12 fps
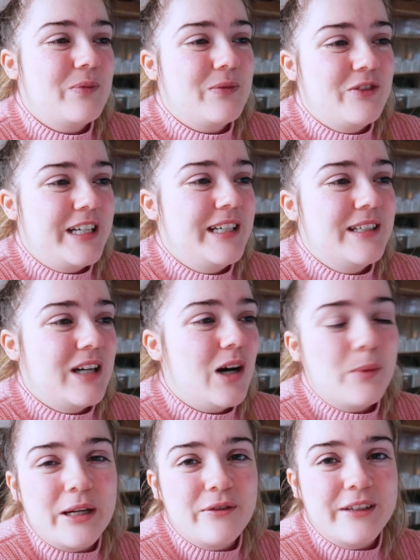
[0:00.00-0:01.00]
really
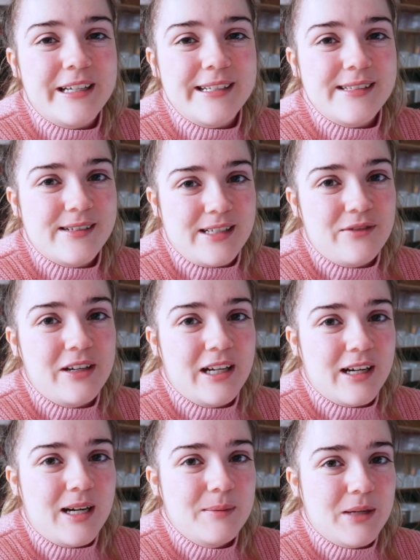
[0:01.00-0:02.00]
can't wait for this, because I feel
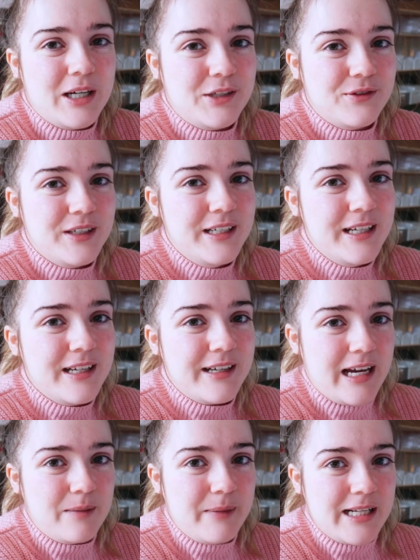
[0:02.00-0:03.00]
like I'm kind of
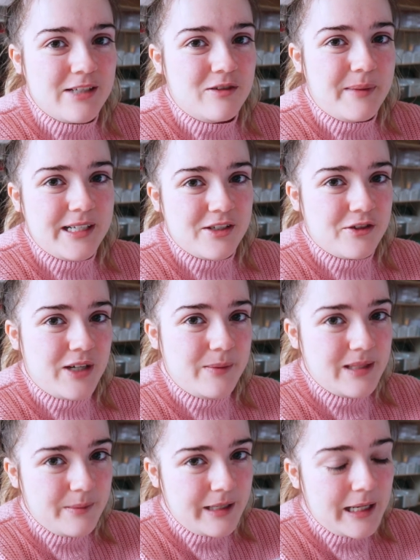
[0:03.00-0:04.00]
getting better at my Instagram
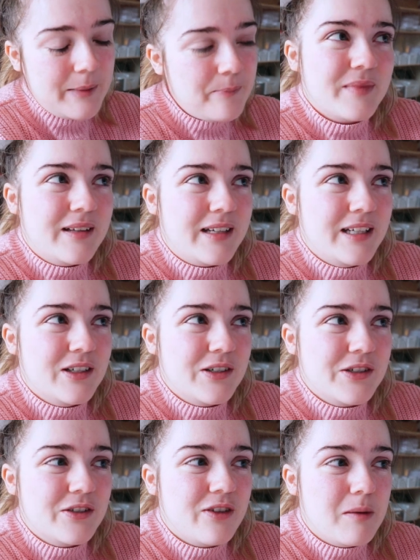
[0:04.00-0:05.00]
at the minute. And then it
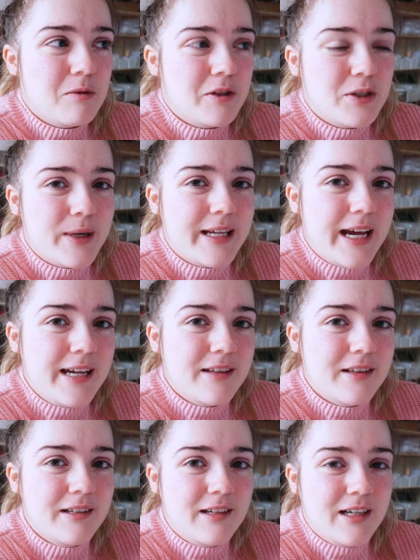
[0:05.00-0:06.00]
got to February
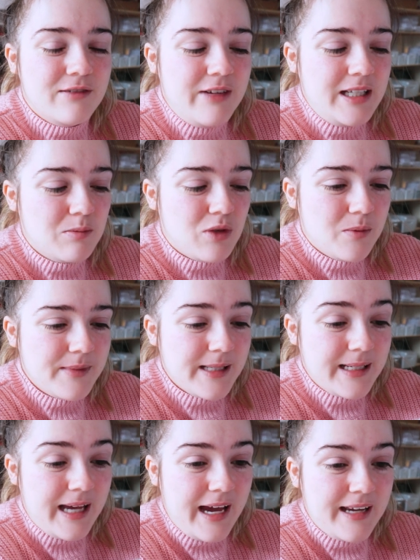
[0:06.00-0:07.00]
28th and I read the prompts
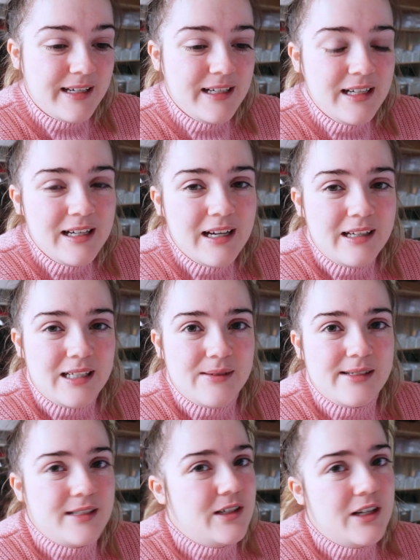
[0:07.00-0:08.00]
again and I
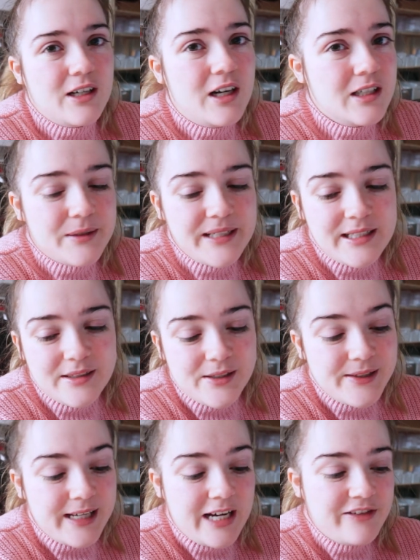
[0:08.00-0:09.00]
was like, no, I can't do it,
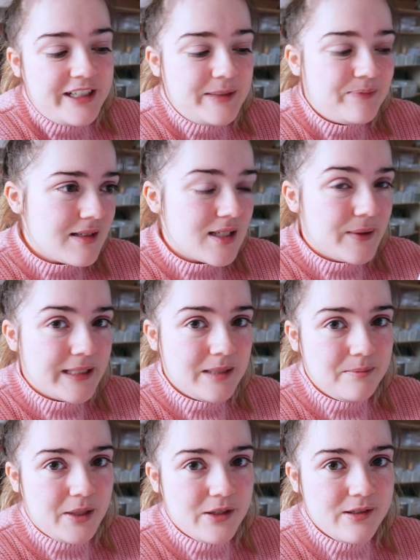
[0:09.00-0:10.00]
too scary. So I
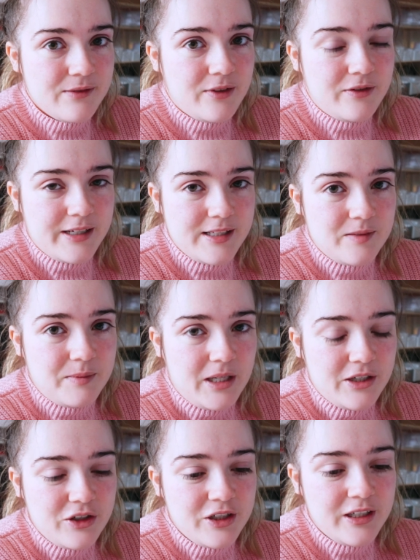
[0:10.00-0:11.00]
didn't post for 1st of
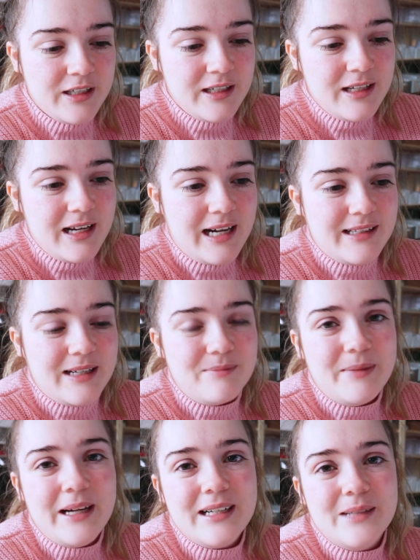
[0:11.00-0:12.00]
March, and
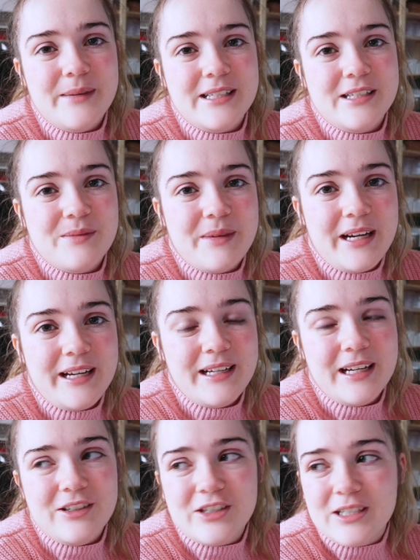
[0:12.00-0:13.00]
then Becca messaged
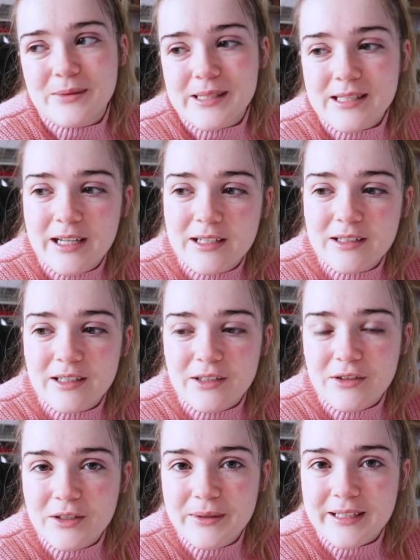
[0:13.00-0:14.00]
me and she was like, are
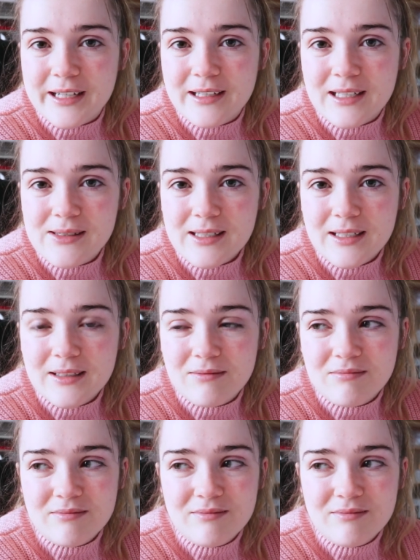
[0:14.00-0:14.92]
you doing it? And I was like,